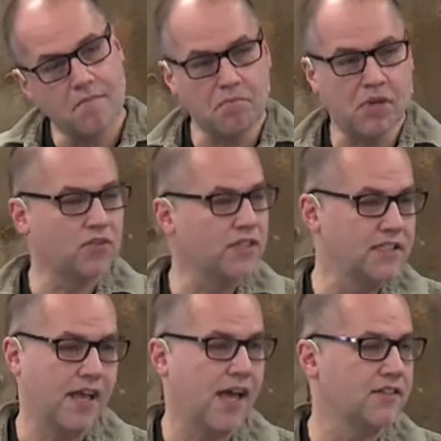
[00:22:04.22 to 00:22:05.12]
build these
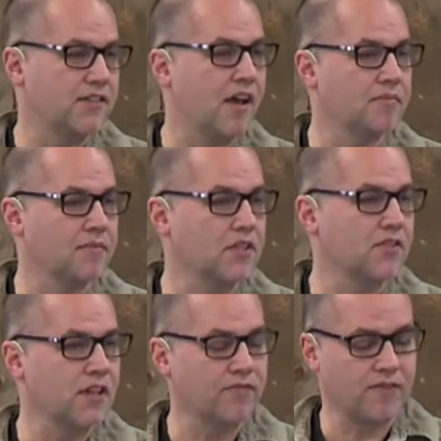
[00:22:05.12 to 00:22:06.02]
guys up because
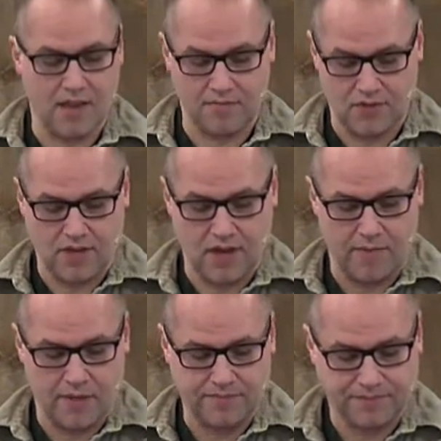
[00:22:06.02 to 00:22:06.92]
tough times are coming.